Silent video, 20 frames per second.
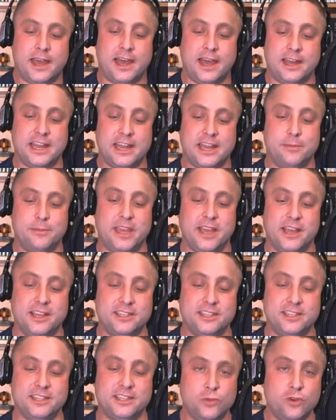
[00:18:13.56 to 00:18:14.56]
Now,
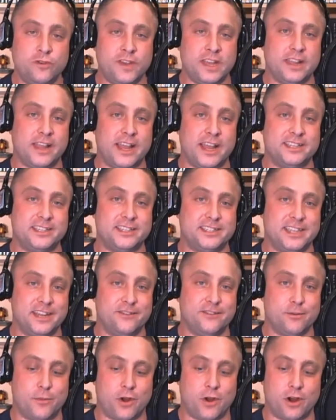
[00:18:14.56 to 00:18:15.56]
because movie licensing
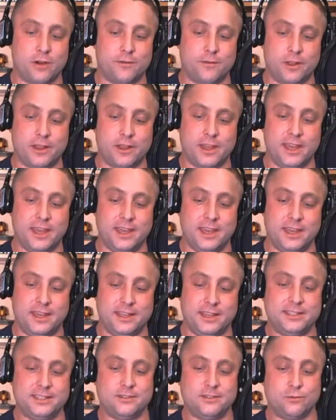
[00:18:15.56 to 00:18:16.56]
from Marvel
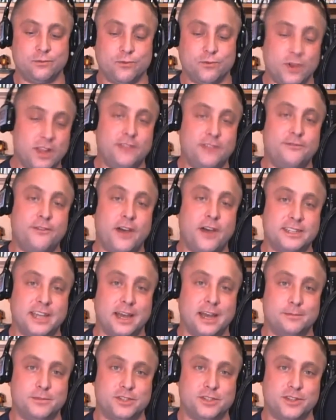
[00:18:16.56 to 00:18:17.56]
is really fucked
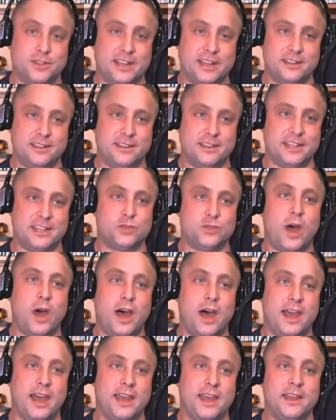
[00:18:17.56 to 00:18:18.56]
up, so that's
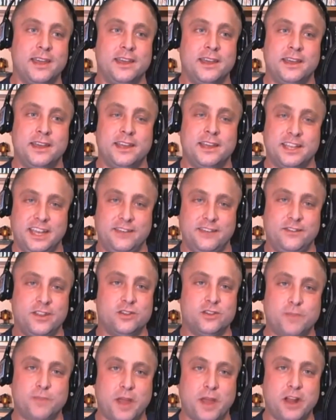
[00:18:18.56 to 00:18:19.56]
why, even
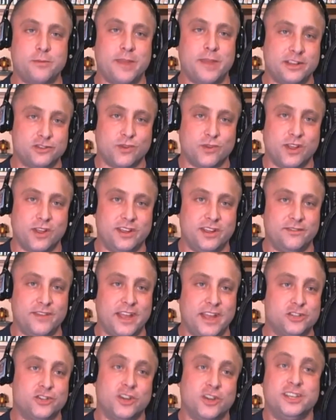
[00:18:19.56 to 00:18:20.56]
though Spider-Man is really an
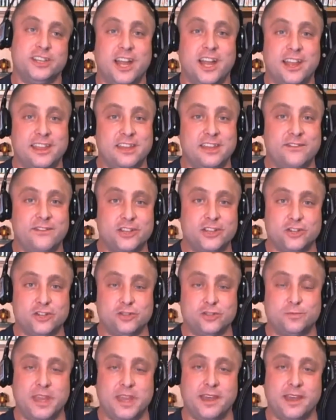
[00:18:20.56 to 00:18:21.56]
Avenger, he's not in the
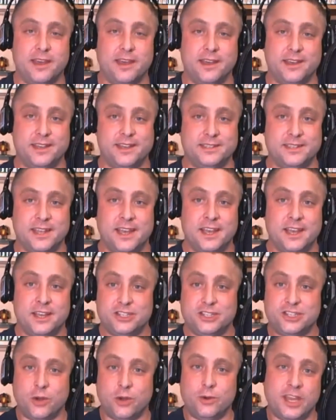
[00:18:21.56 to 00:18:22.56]
Avengers because
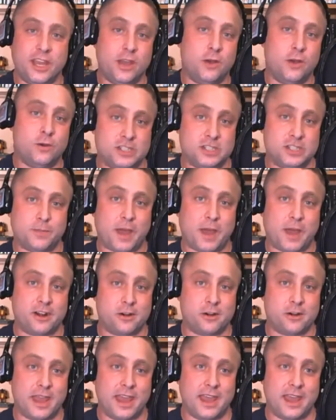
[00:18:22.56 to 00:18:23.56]
Sony owns
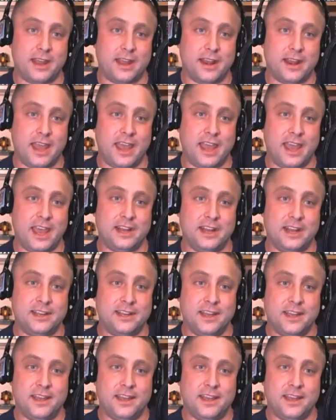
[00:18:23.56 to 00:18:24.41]
Spider-Man, and